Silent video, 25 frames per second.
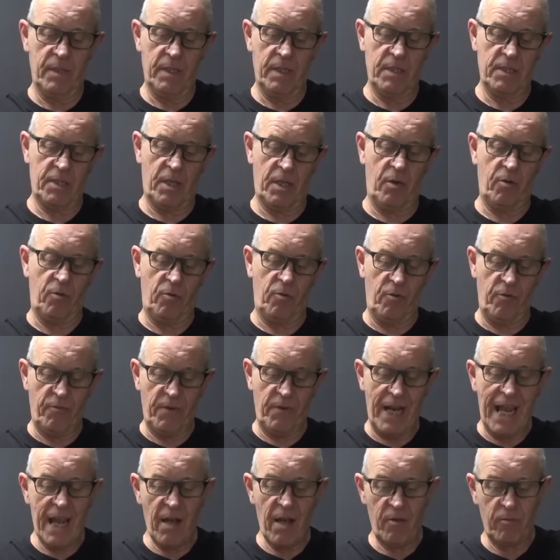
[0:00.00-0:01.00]
So you've
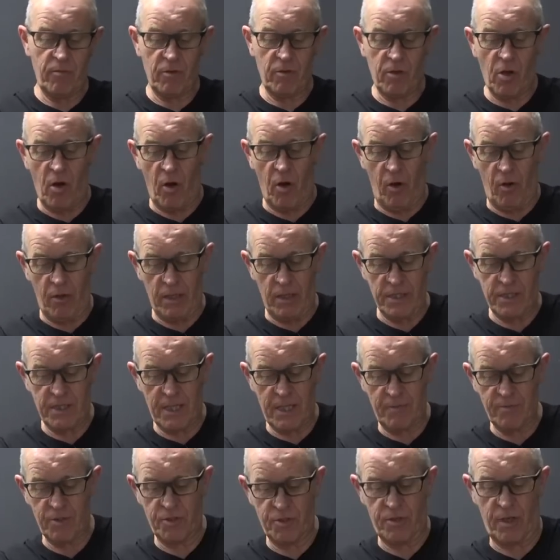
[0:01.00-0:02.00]
now got a
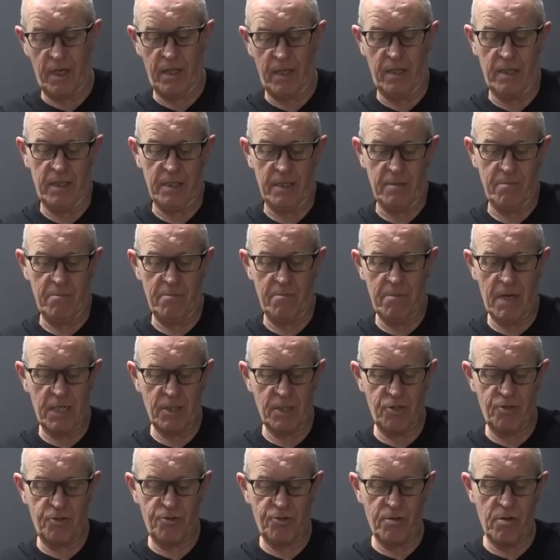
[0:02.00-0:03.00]
substrate that is
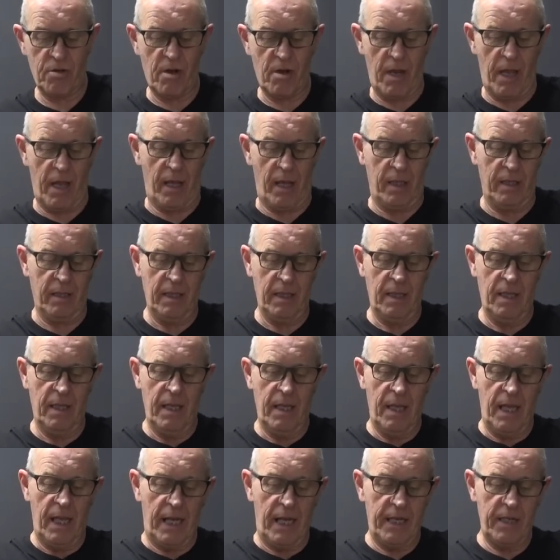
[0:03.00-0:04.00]
much drier,
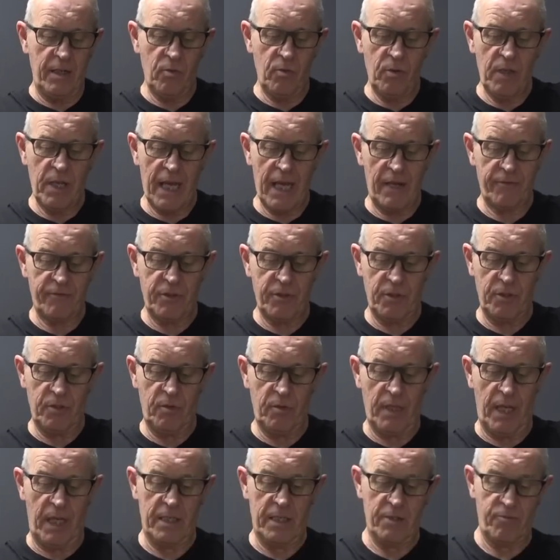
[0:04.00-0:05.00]
and then all you have to do
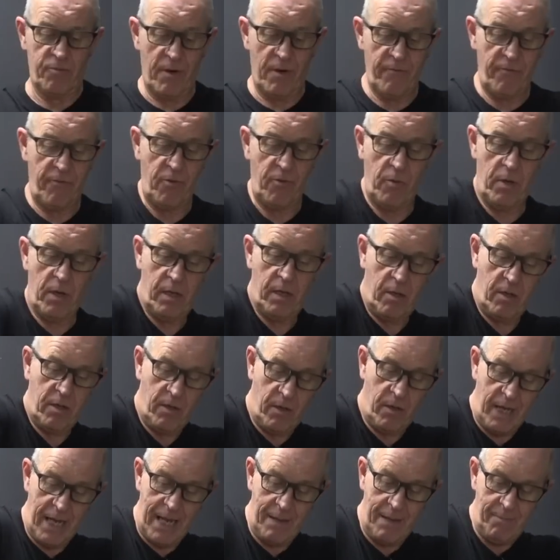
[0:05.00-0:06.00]
then is run through it like
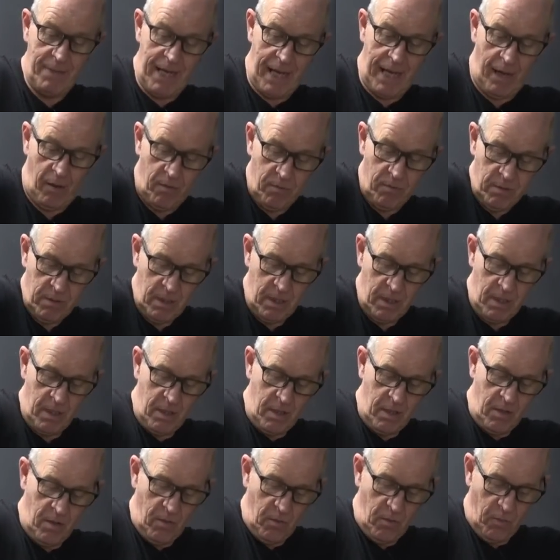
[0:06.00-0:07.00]
I am now
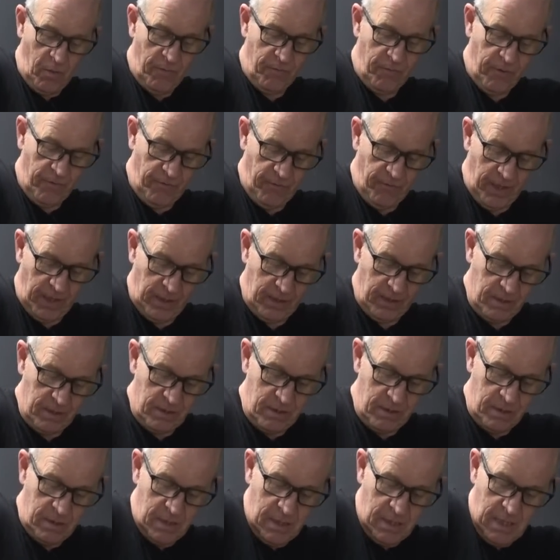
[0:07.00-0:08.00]
with your fingers